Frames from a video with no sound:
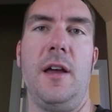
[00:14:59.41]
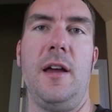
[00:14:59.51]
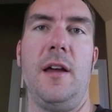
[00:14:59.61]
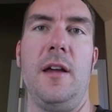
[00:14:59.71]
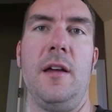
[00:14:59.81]

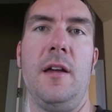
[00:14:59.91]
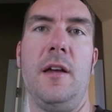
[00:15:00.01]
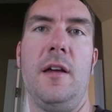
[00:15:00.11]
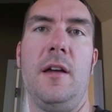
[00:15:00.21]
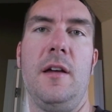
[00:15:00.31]
a
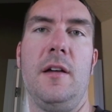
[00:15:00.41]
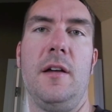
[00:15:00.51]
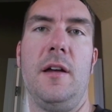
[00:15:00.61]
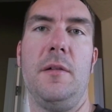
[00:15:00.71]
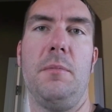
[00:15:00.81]

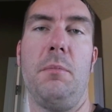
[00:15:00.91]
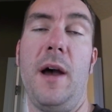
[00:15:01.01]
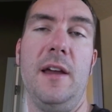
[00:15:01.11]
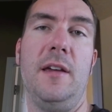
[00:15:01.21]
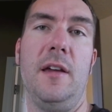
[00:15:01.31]

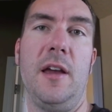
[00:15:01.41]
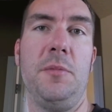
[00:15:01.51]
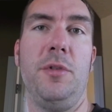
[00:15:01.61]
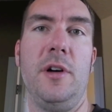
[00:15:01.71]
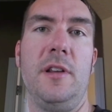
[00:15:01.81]
mic
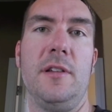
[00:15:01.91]
input,